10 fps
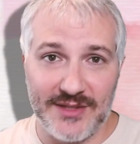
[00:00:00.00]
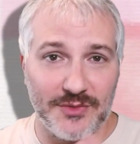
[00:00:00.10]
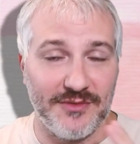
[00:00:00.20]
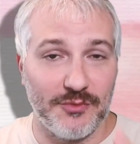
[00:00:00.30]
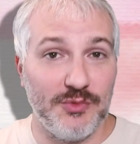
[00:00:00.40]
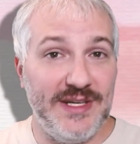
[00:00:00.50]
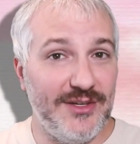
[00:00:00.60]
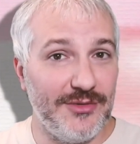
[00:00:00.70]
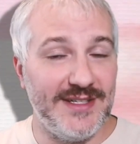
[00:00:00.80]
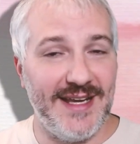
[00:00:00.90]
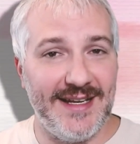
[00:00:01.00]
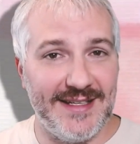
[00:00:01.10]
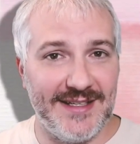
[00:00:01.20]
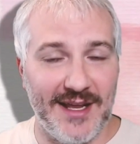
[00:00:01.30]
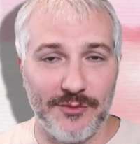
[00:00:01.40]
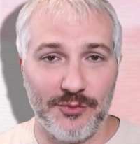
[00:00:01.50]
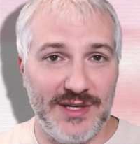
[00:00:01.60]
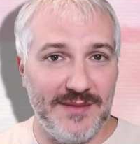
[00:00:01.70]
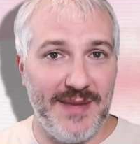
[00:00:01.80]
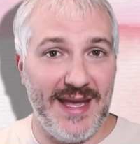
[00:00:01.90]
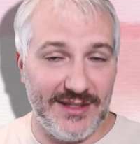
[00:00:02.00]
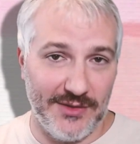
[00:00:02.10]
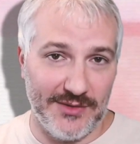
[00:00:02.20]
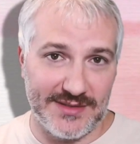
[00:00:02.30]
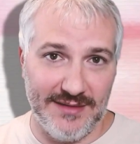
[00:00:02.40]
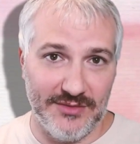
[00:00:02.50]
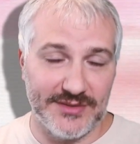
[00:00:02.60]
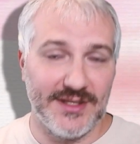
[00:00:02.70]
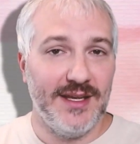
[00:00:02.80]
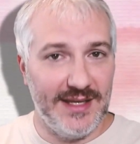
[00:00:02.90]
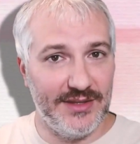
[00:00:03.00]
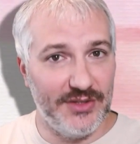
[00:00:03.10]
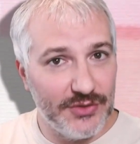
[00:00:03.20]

and sort of recreated and remade those levels in the new